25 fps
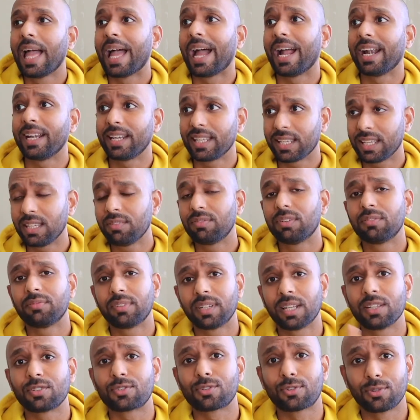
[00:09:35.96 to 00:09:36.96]
And even
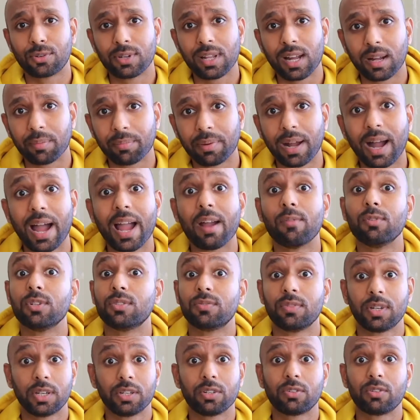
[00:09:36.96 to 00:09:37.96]
when I screwed up, I
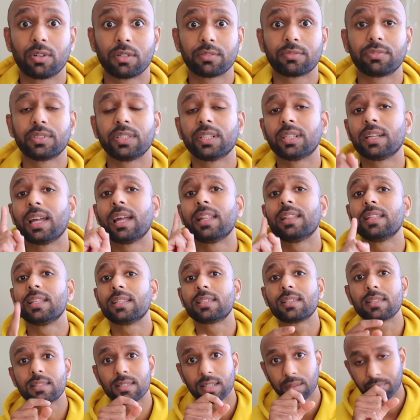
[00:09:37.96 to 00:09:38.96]
was very confident. And
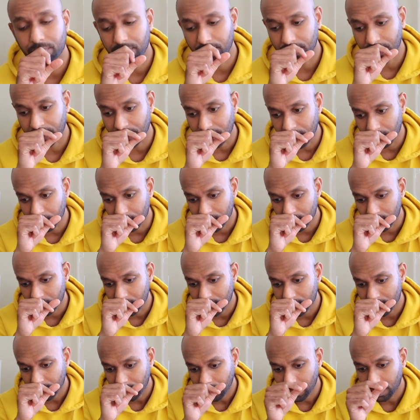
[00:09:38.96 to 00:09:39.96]
this is something that I would
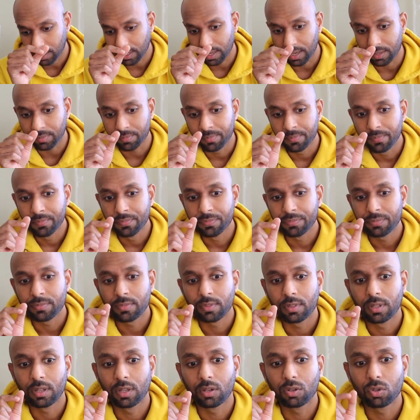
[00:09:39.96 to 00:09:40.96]
just say, that
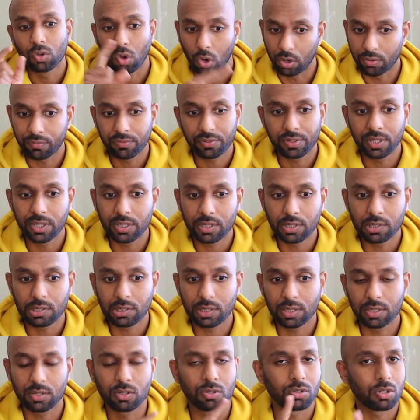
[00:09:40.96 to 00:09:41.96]

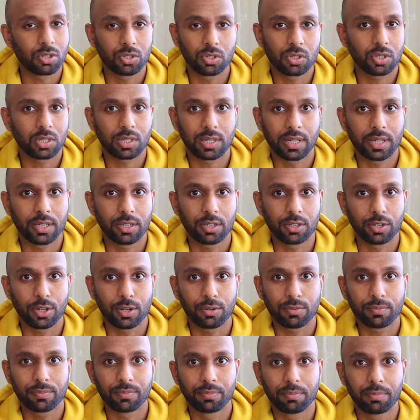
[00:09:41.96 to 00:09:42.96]
confidence is not just like,
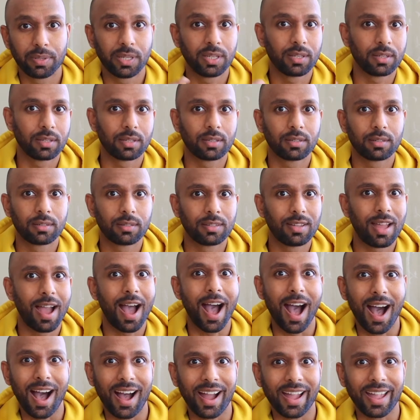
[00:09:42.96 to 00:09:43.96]
being
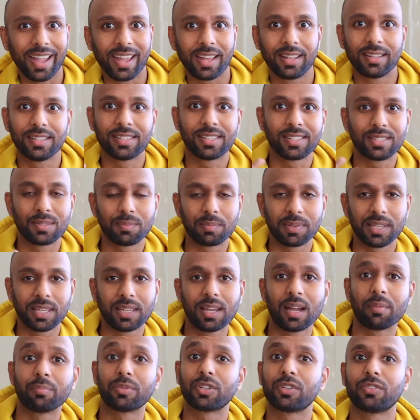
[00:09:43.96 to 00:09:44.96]
high, this is
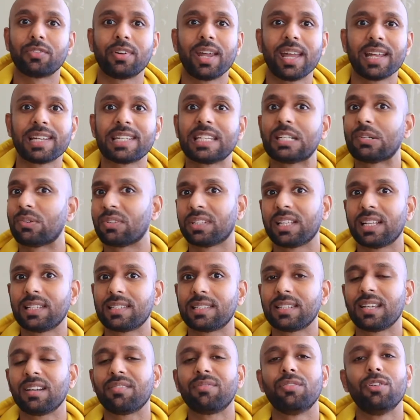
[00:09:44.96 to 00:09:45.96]
me, I'm correct and all that
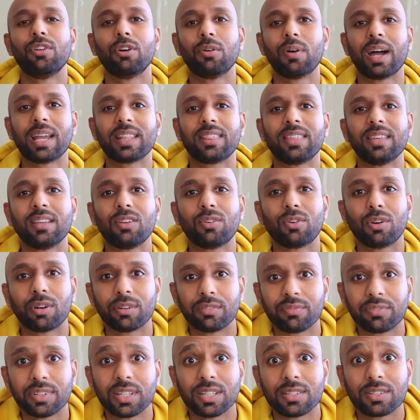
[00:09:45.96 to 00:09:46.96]
stuff. No, I think
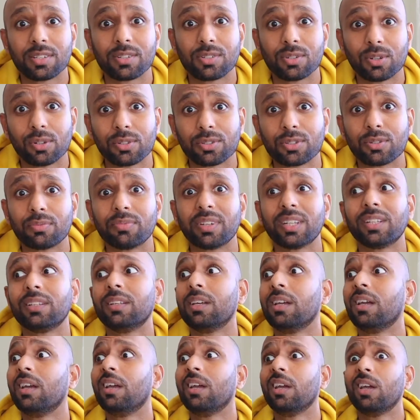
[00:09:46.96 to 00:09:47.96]
confidence is also when
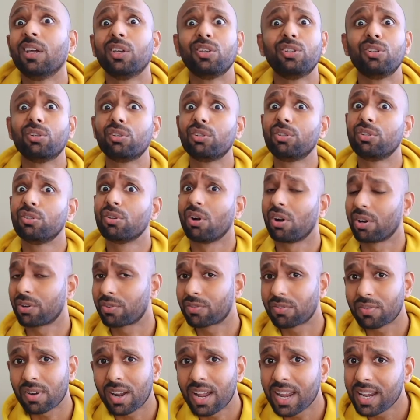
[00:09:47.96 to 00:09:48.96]
you're
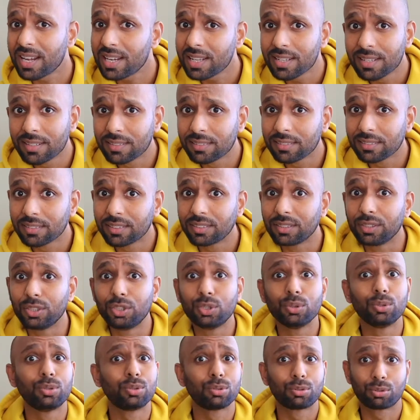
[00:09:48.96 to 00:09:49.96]
not right,
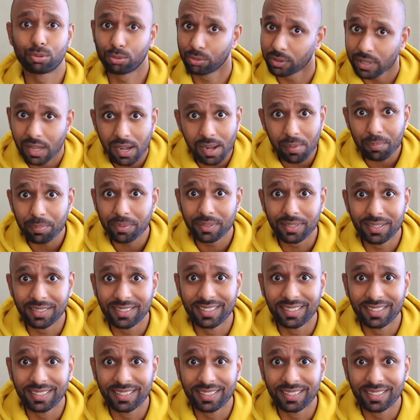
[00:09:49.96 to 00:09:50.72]
you screwed up